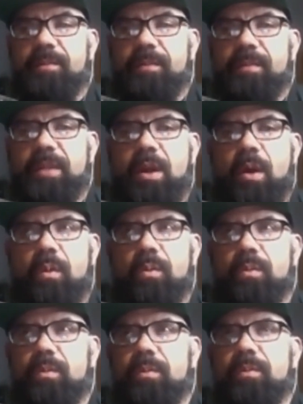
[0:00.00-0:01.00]

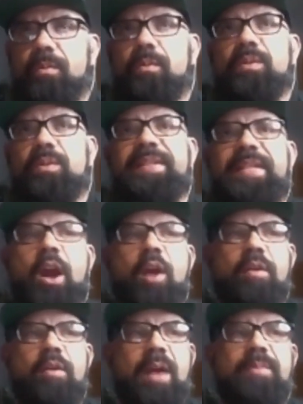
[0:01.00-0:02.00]

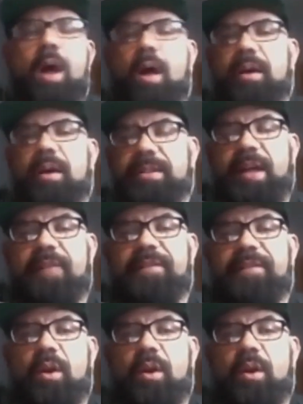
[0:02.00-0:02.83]
CRMs, all this stuff,